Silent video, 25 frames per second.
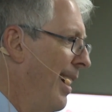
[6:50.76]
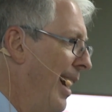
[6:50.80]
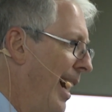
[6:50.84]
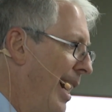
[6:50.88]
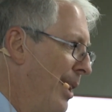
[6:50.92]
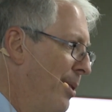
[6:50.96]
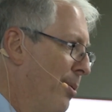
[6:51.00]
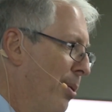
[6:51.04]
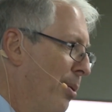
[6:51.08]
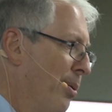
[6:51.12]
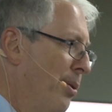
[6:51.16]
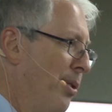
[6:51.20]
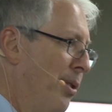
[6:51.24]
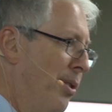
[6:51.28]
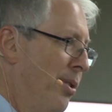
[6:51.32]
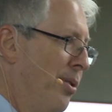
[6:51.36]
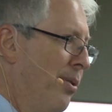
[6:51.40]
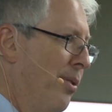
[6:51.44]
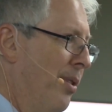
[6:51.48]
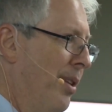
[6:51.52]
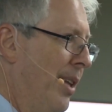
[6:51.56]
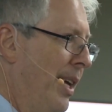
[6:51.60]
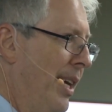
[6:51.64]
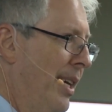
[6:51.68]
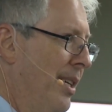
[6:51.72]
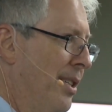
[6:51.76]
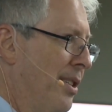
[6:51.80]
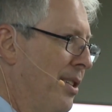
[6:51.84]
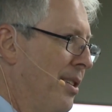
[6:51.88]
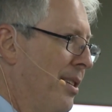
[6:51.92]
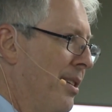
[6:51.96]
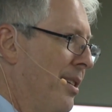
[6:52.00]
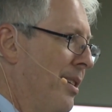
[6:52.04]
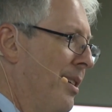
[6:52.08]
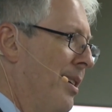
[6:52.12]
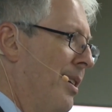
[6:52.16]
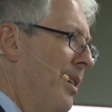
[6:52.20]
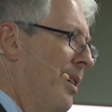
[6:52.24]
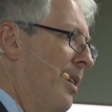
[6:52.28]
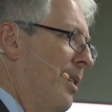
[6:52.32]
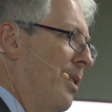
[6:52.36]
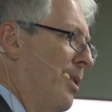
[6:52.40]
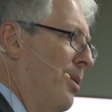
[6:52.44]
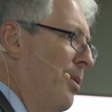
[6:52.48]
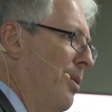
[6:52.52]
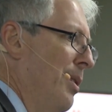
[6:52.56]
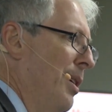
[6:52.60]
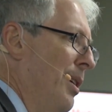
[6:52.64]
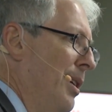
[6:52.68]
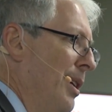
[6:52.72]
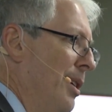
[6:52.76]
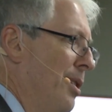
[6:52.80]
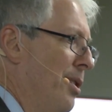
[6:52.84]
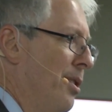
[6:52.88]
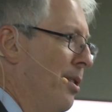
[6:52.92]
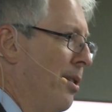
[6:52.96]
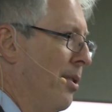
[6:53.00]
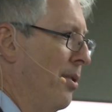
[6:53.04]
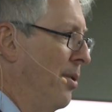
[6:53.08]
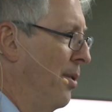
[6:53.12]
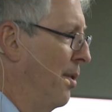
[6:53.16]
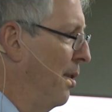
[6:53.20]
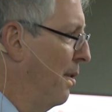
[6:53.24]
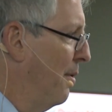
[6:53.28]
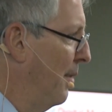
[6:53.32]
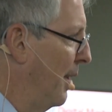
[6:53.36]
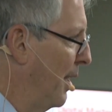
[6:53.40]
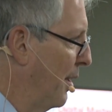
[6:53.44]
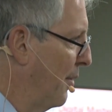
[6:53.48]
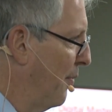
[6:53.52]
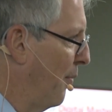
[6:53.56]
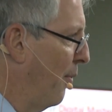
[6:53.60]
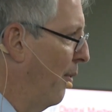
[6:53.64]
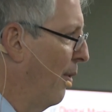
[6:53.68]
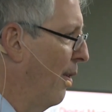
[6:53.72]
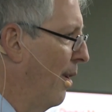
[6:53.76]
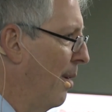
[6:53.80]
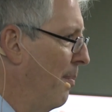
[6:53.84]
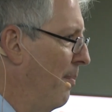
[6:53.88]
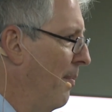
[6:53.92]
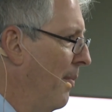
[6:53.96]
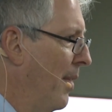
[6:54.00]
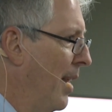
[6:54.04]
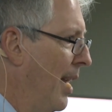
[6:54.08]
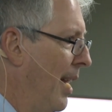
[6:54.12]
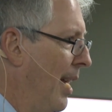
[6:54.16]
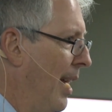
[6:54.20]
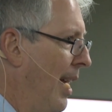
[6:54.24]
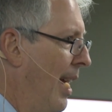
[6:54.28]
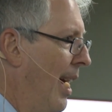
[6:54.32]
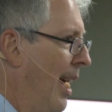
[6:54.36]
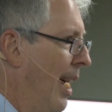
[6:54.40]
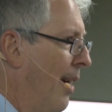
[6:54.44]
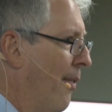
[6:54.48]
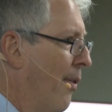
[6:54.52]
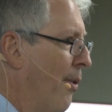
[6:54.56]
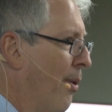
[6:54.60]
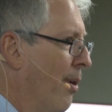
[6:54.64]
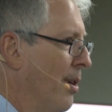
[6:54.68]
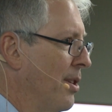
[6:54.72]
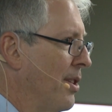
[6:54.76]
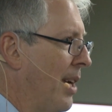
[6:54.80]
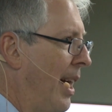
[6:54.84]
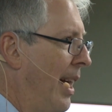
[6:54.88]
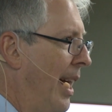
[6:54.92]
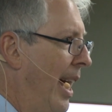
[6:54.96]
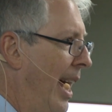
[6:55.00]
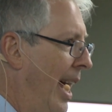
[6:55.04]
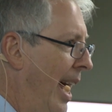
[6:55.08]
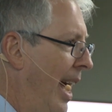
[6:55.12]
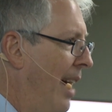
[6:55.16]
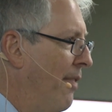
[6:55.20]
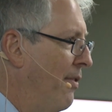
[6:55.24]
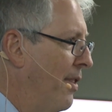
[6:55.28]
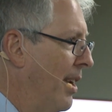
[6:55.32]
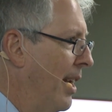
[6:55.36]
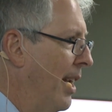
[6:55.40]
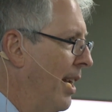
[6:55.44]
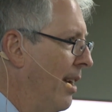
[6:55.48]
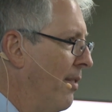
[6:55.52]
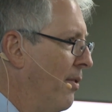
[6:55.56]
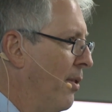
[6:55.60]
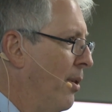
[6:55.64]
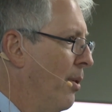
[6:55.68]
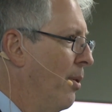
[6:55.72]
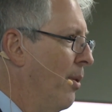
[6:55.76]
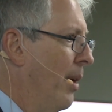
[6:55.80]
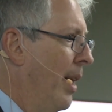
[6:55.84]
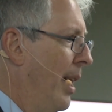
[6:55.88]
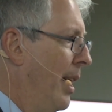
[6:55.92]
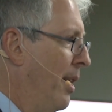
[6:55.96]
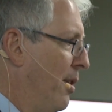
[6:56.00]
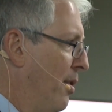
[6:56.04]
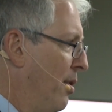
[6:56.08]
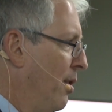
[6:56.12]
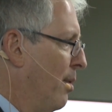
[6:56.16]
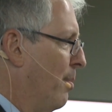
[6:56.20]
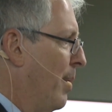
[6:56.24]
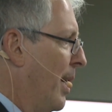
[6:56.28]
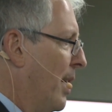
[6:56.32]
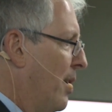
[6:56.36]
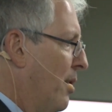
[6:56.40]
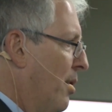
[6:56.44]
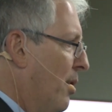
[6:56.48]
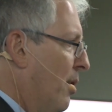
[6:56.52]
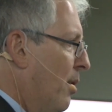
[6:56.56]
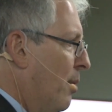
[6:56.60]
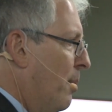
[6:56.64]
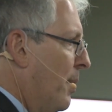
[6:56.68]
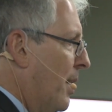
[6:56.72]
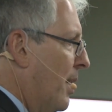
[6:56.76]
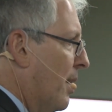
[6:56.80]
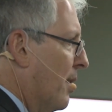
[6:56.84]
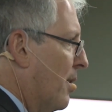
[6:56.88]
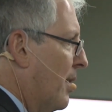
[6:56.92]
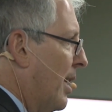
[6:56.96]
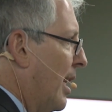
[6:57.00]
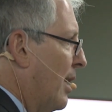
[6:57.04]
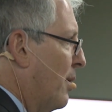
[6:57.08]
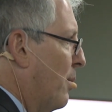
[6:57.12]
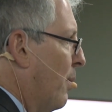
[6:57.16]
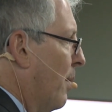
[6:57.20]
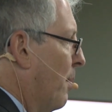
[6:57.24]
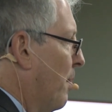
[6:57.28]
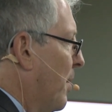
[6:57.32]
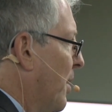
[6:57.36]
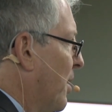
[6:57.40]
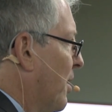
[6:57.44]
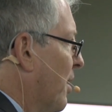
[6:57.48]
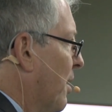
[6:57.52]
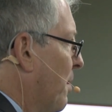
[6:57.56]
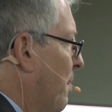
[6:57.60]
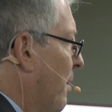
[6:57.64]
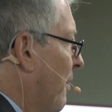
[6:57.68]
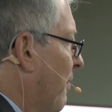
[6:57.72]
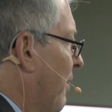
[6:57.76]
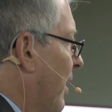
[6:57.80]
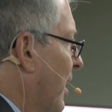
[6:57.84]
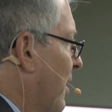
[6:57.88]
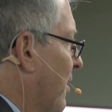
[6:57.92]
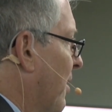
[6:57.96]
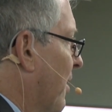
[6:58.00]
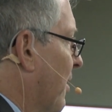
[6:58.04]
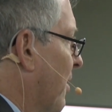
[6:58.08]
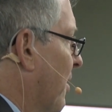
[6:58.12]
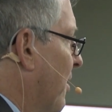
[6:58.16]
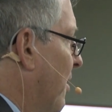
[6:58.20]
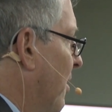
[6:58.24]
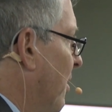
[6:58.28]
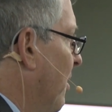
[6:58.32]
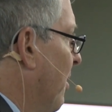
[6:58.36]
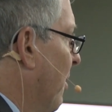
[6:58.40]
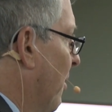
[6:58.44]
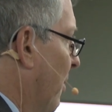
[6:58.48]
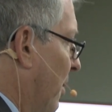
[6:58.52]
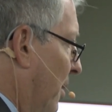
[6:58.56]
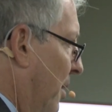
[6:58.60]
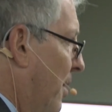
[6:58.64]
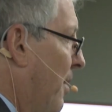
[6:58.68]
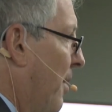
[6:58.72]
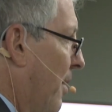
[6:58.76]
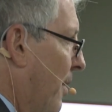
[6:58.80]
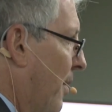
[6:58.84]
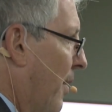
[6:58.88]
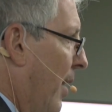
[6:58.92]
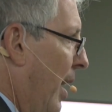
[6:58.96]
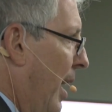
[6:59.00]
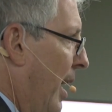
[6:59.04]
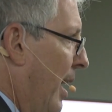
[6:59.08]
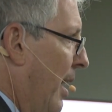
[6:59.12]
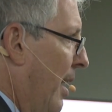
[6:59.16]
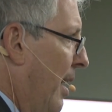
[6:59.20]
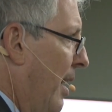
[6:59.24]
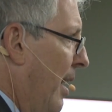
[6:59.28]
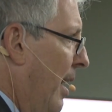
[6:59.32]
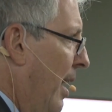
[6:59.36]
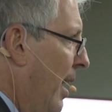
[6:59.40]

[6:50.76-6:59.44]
I told you two things: do the digital, do the transform. Of course, I have to give you a 2x2 because that's what business professors do, right?